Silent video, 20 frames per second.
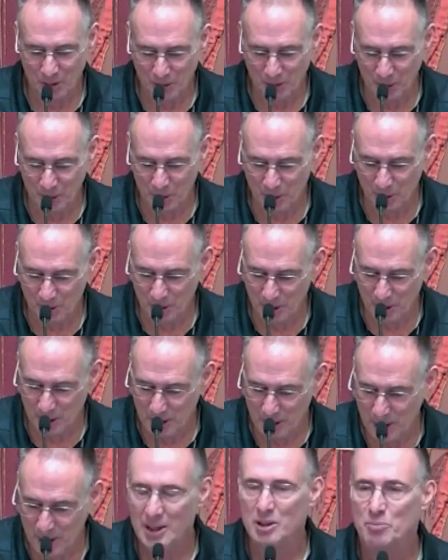Third,
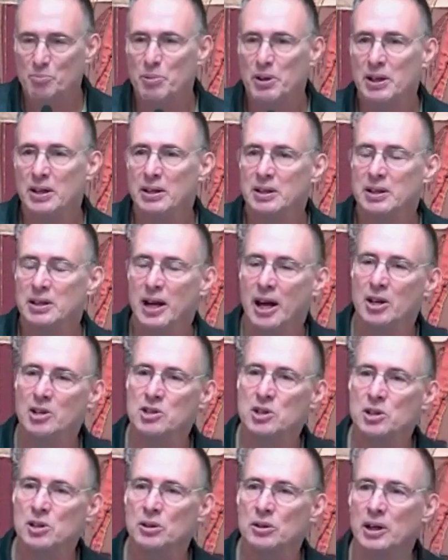be
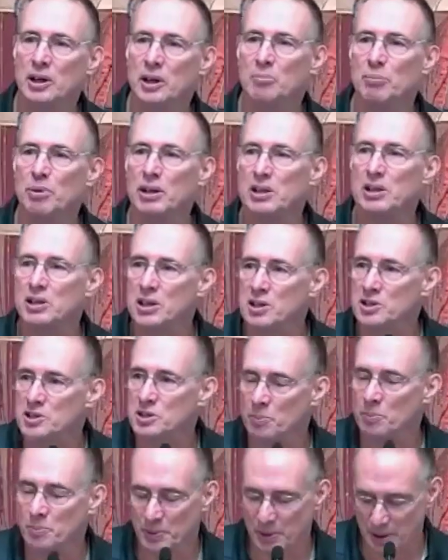intentional and be
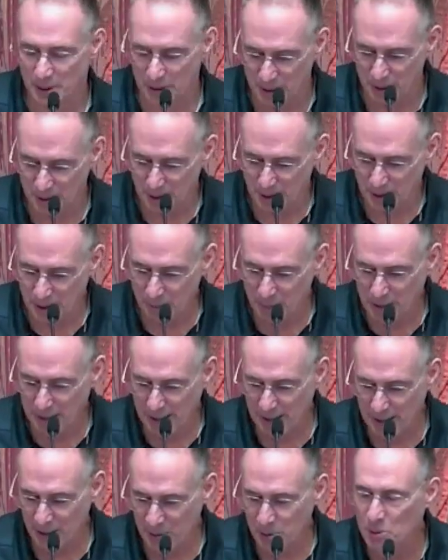disciplined
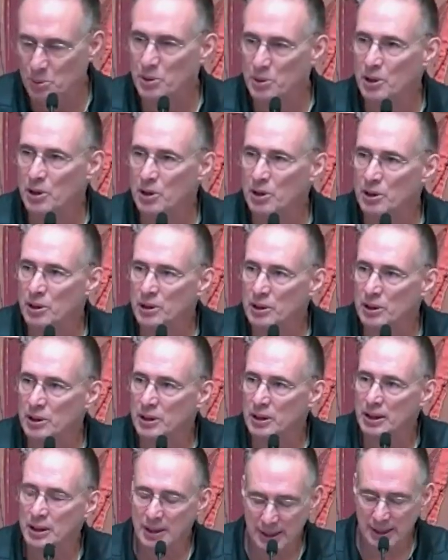about how you
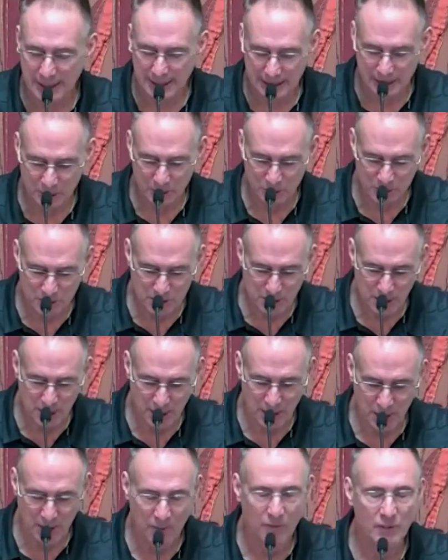earn, how you
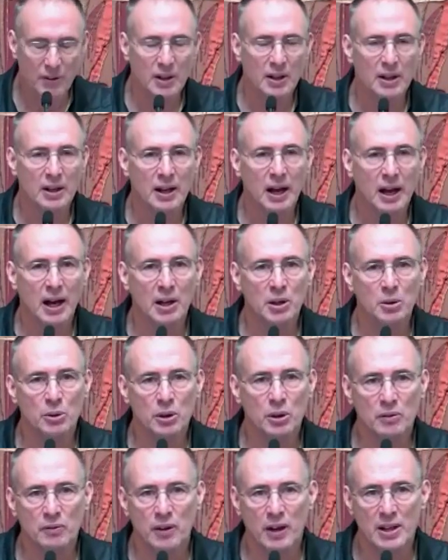save, how
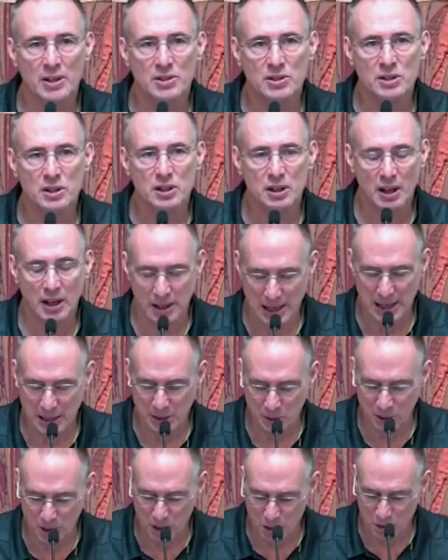you invest, and how
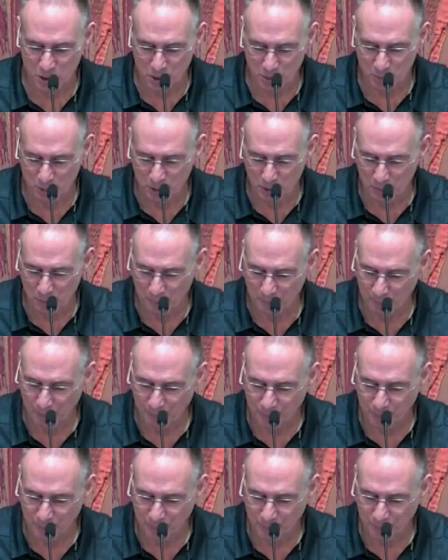you contribute.